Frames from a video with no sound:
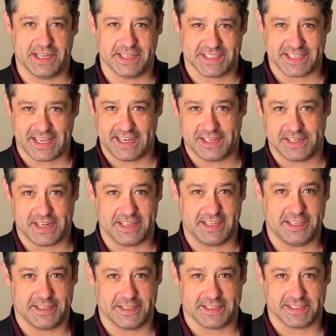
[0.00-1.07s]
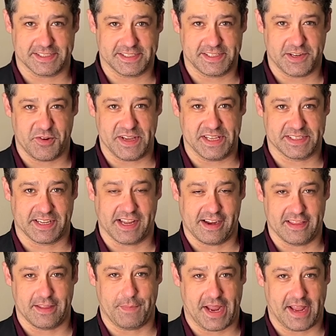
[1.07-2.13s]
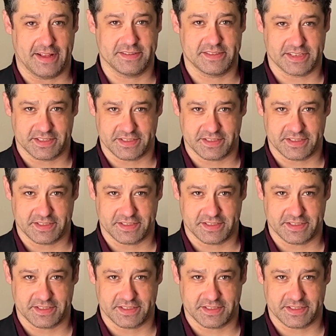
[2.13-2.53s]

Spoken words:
and decided I needed a serious kick in the pants.